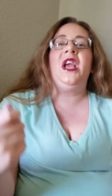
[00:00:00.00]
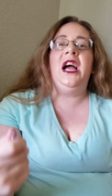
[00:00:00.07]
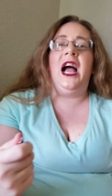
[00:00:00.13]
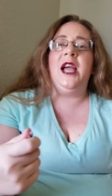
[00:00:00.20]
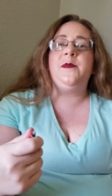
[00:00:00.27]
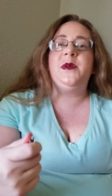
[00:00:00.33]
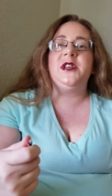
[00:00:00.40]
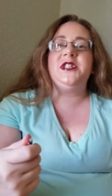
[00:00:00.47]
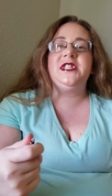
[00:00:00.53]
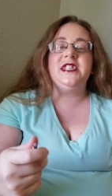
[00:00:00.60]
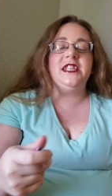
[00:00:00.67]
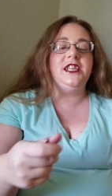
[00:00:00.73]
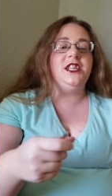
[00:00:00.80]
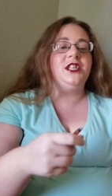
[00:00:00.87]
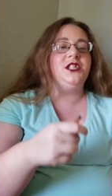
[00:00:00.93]
I
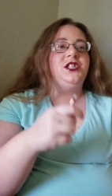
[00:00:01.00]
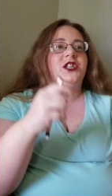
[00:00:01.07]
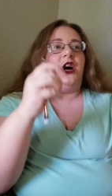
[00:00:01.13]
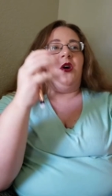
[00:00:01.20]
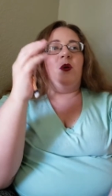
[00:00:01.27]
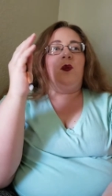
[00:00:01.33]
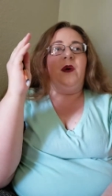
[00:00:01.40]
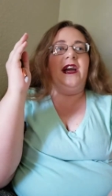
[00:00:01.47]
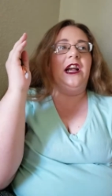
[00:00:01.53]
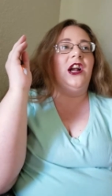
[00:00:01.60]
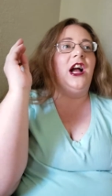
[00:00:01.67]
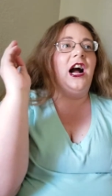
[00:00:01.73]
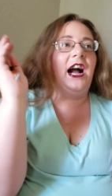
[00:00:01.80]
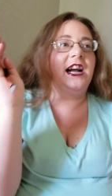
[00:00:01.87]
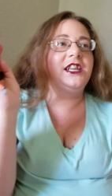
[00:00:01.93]
personally don't
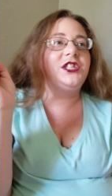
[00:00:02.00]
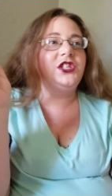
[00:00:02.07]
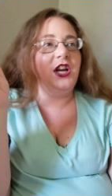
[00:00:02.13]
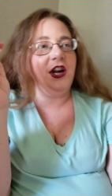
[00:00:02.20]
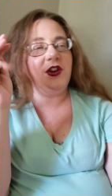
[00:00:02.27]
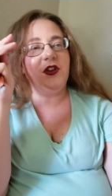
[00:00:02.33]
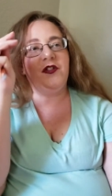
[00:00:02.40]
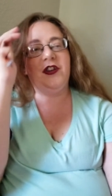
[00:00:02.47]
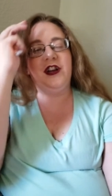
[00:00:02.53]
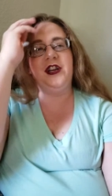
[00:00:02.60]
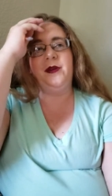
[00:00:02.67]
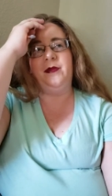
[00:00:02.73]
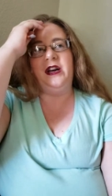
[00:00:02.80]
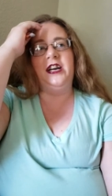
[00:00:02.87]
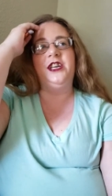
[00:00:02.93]
wear eyeshadow
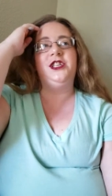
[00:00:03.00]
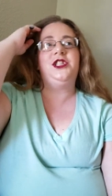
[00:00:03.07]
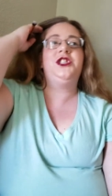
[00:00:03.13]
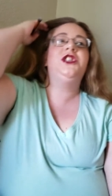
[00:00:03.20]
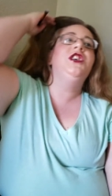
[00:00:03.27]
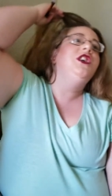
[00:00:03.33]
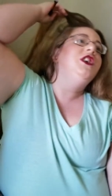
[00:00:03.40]
very much,